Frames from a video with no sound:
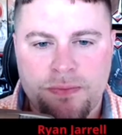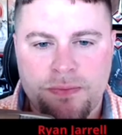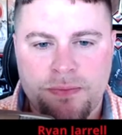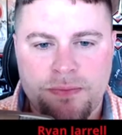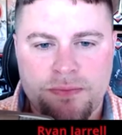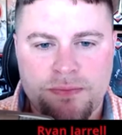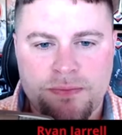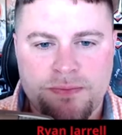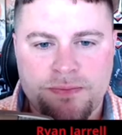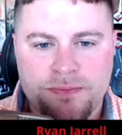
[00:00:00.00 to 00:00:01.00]

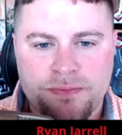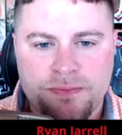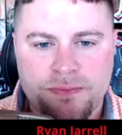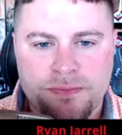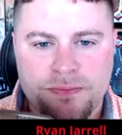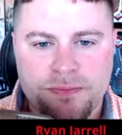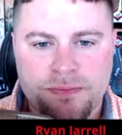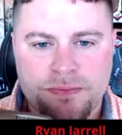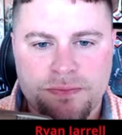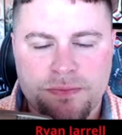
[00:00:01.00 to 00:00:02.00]

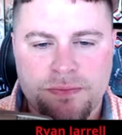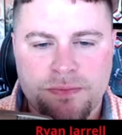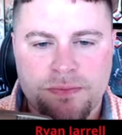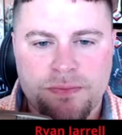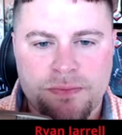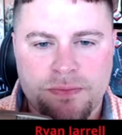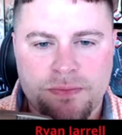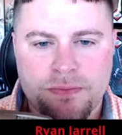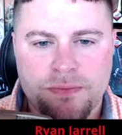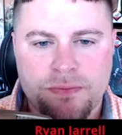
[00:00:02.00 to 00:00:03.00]

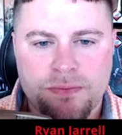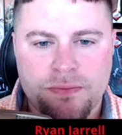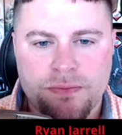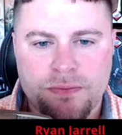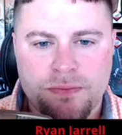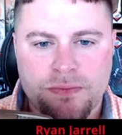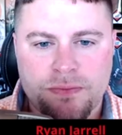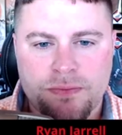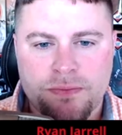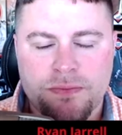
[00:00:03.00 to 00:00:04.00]

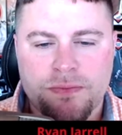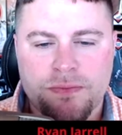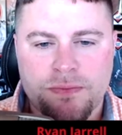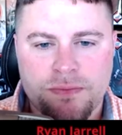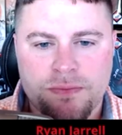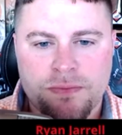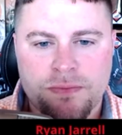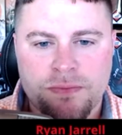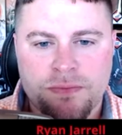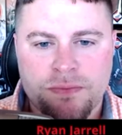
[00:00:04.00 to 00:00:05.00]

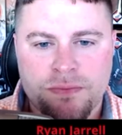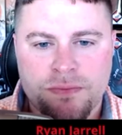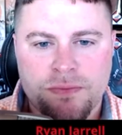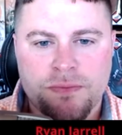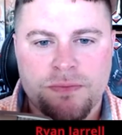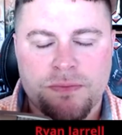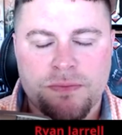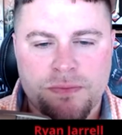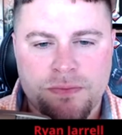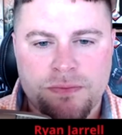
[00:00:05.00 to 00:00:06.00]

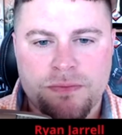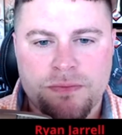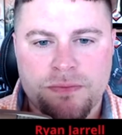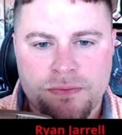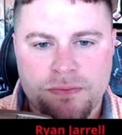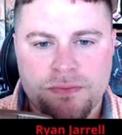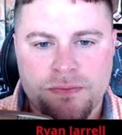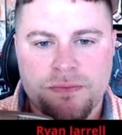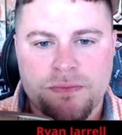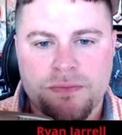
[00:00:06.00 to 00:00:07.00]

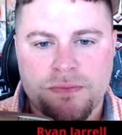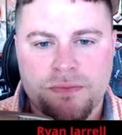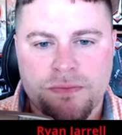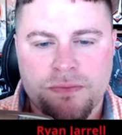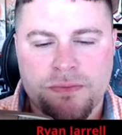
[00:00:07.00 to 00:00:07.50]
[no speech]